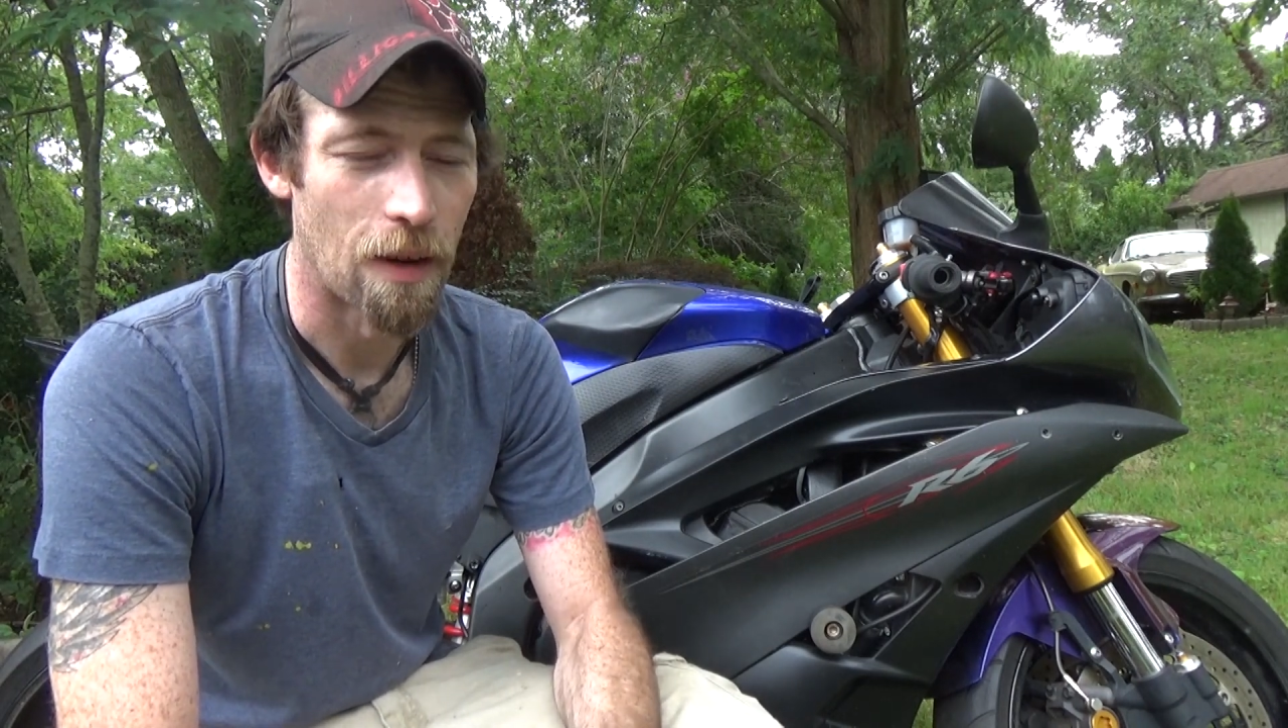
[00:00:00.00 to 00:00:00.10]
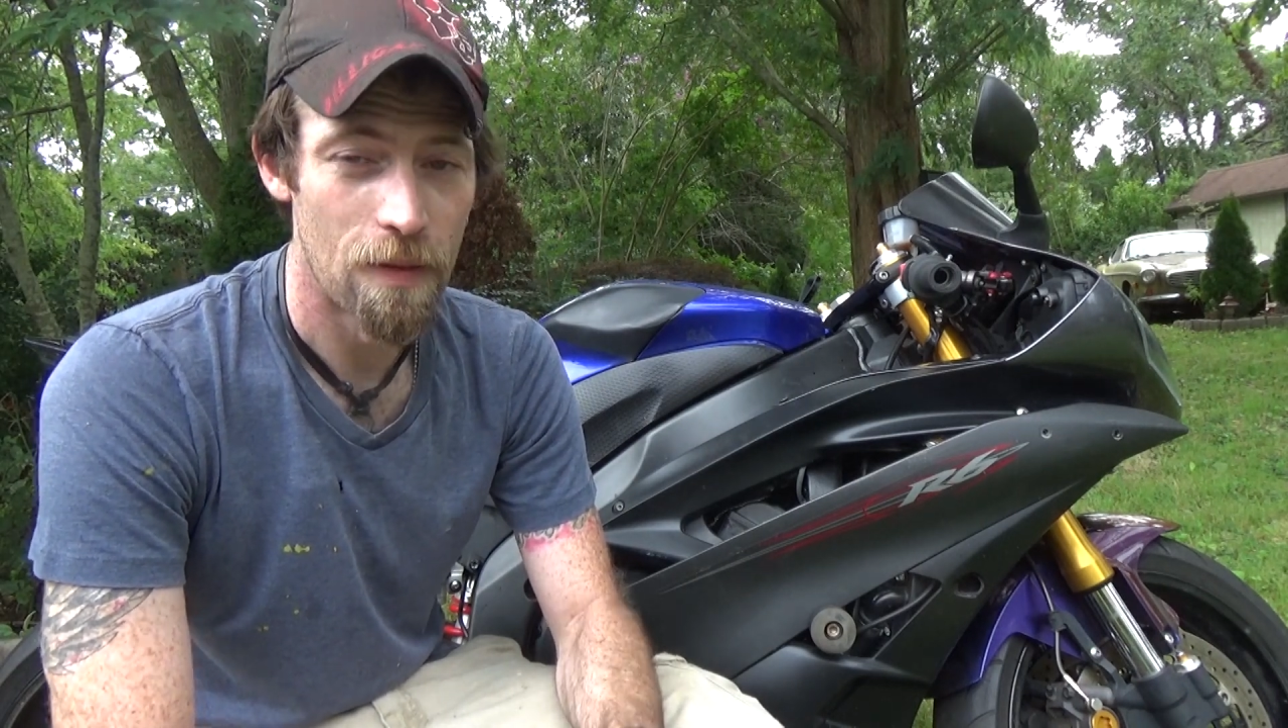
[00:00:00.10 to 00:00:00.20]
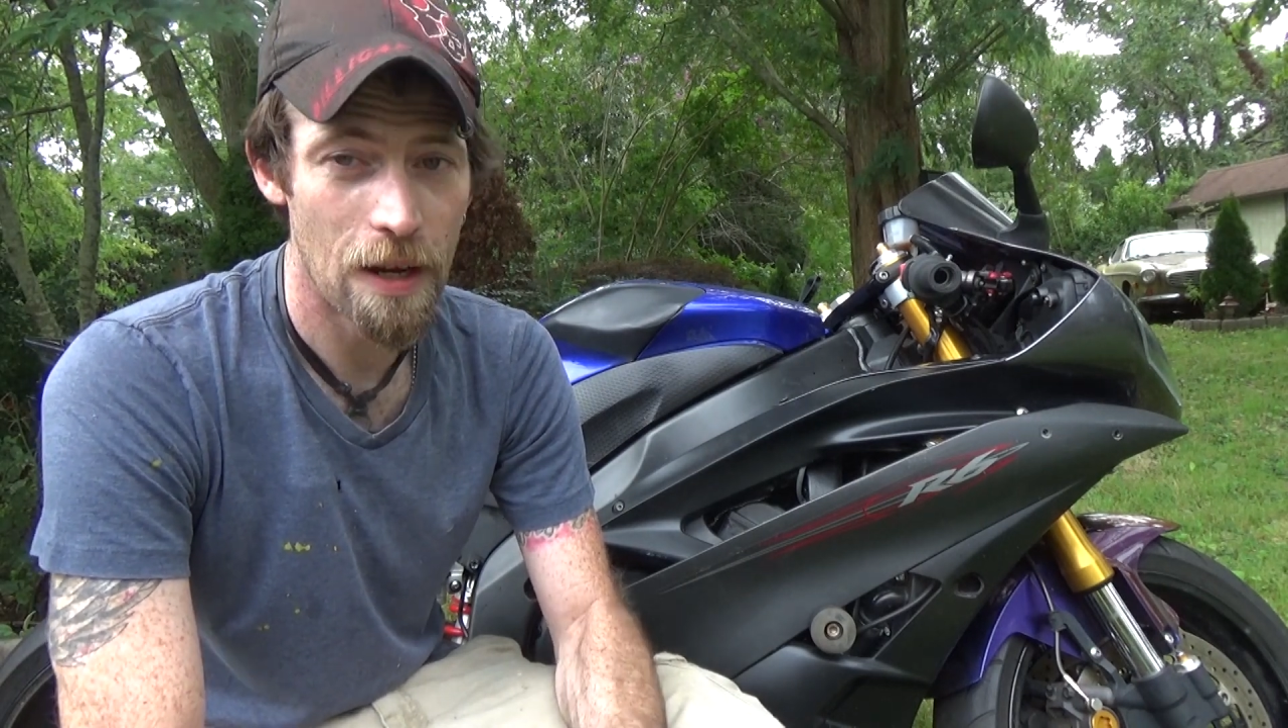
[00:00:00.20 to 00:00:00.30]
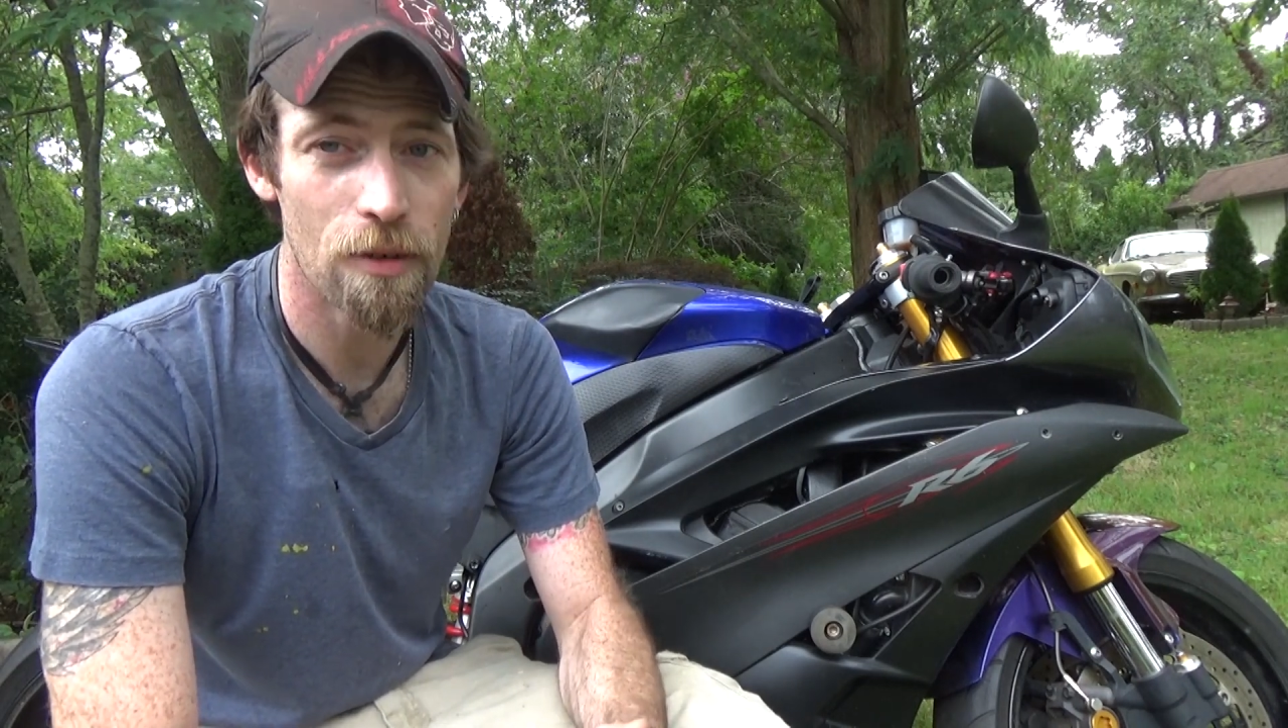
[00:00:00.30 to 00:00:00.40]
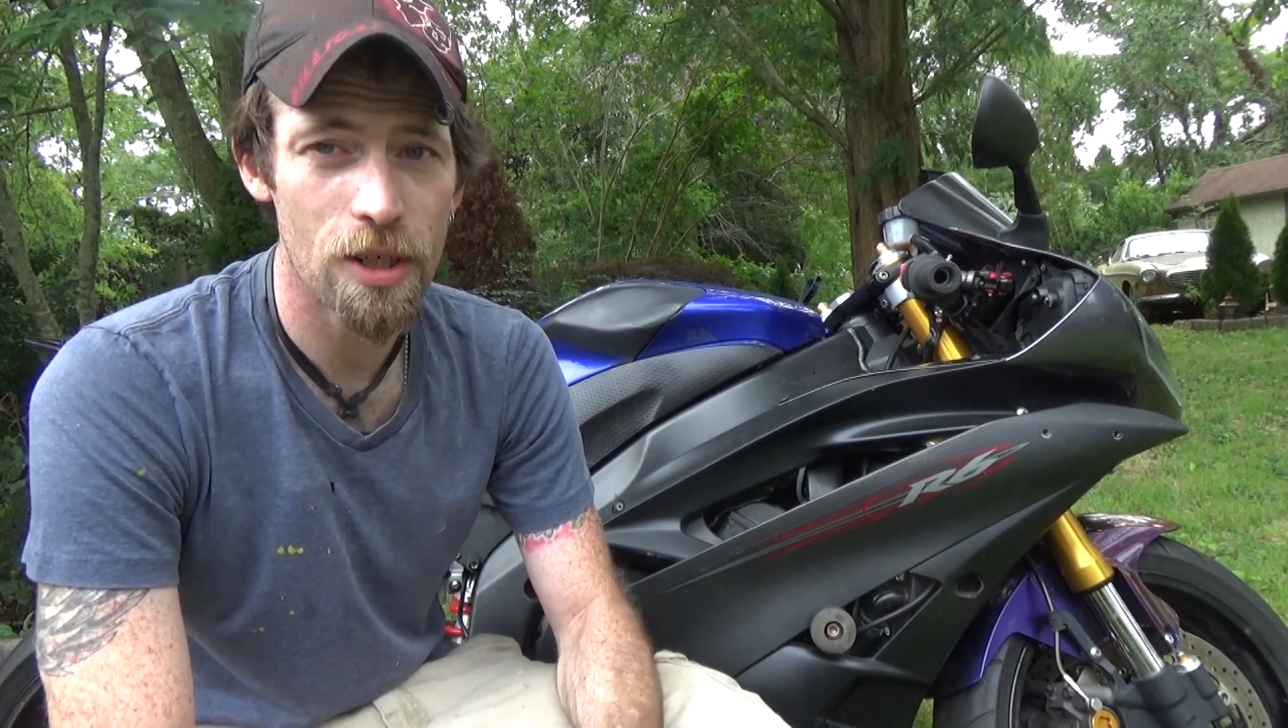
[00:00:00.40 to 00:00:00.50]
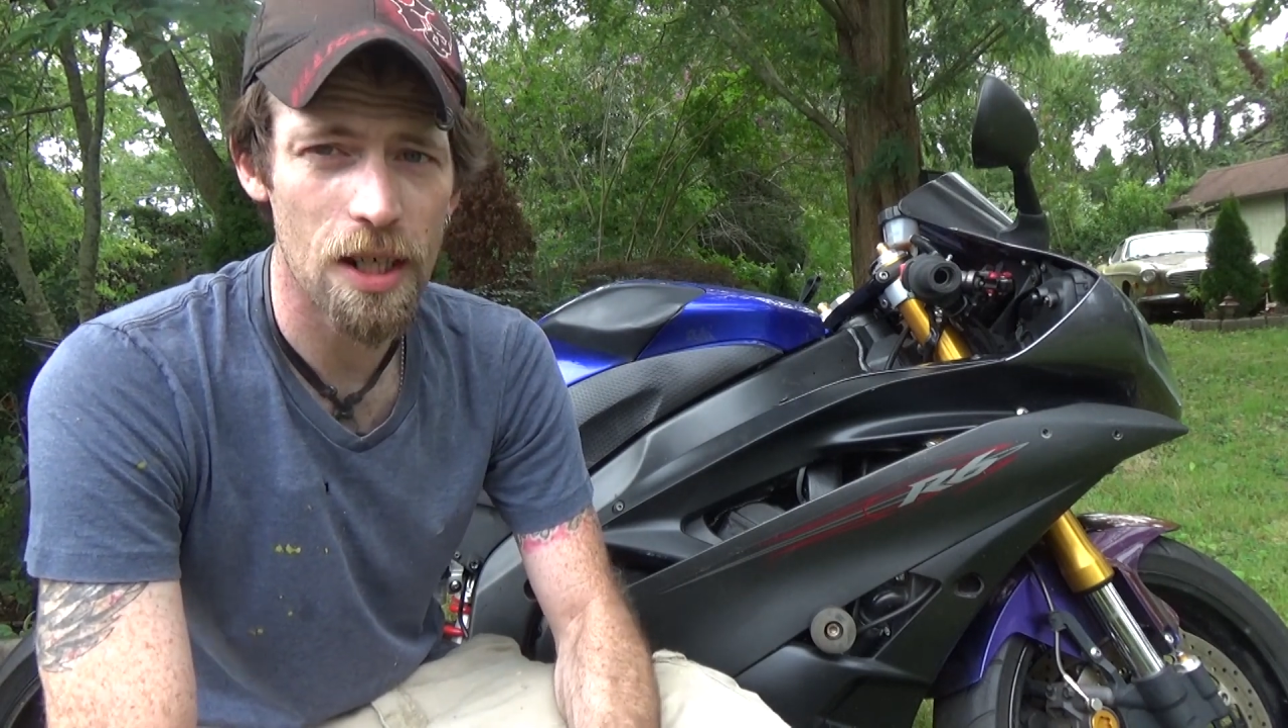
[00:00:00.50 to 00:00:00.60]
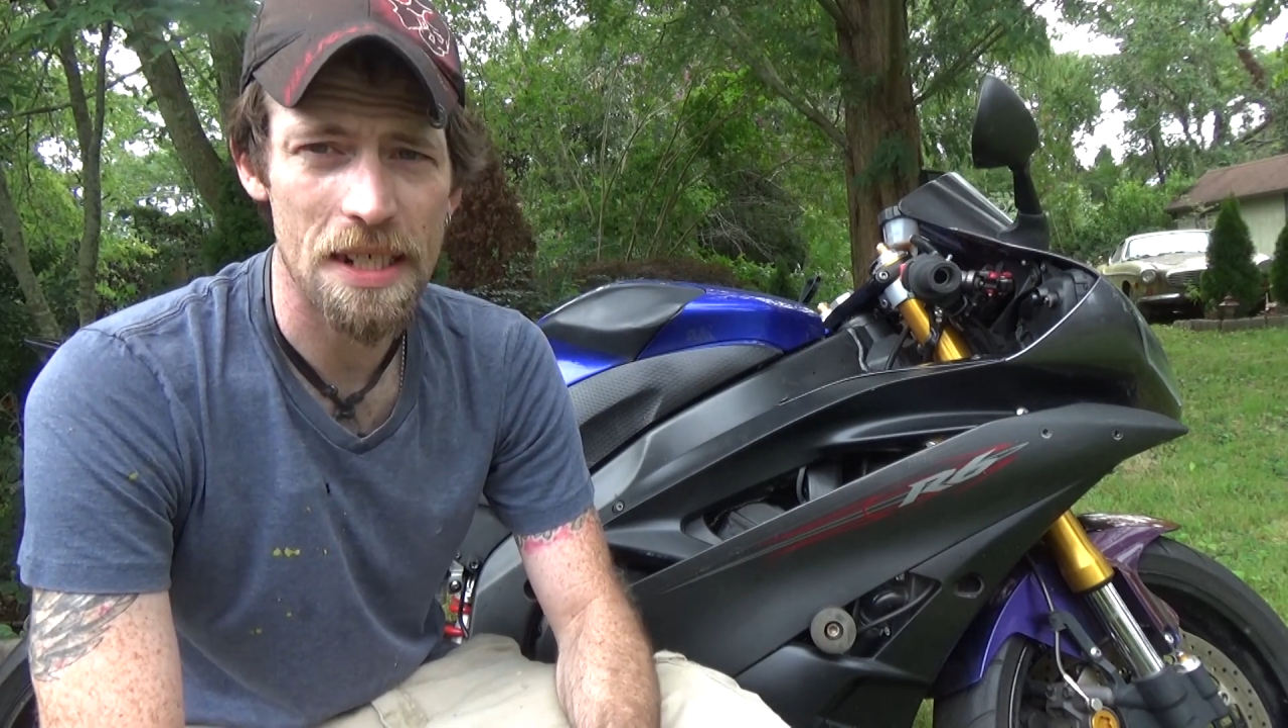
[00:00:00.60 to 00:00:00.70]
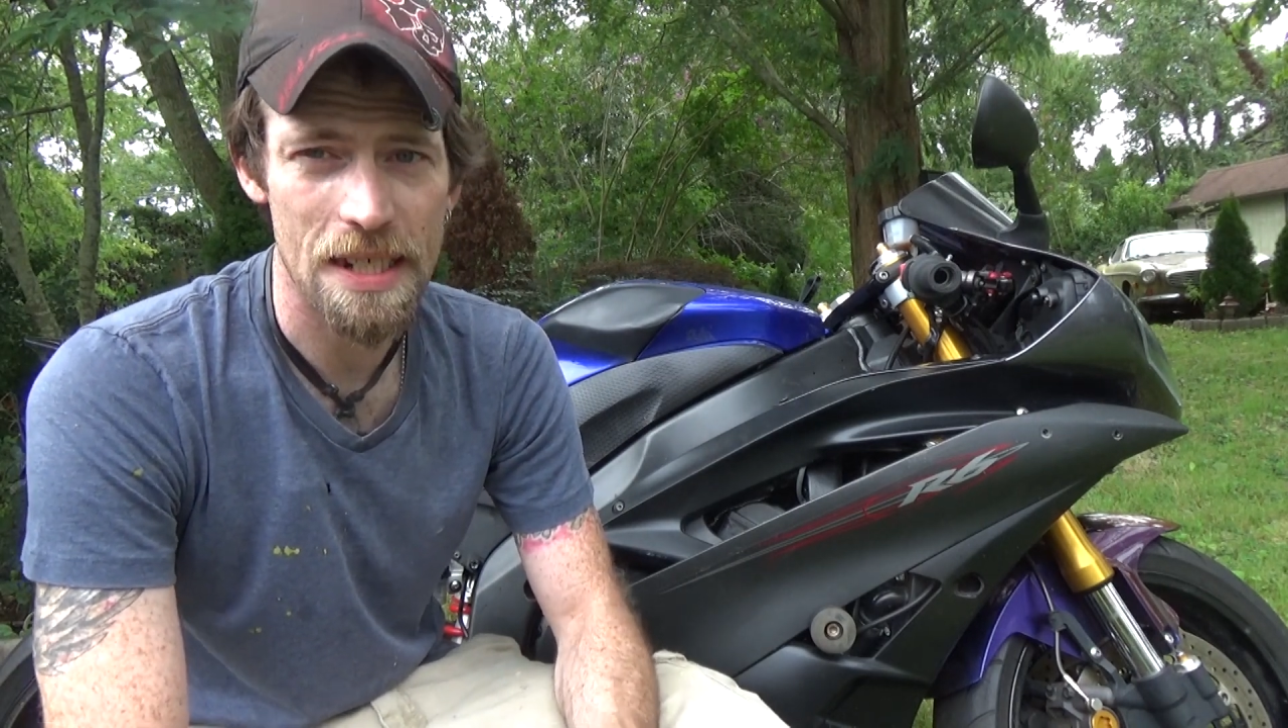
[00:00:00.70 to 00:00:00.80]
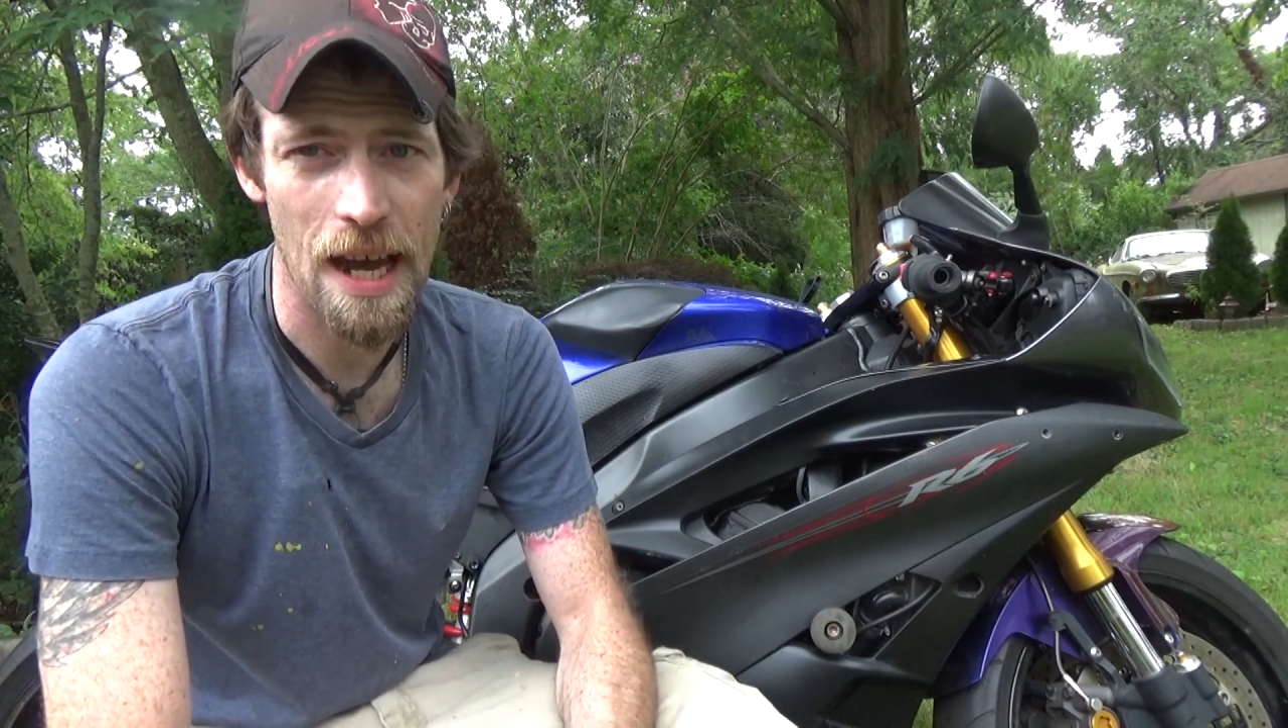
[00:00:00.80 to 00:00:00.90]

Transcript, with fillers: I've never done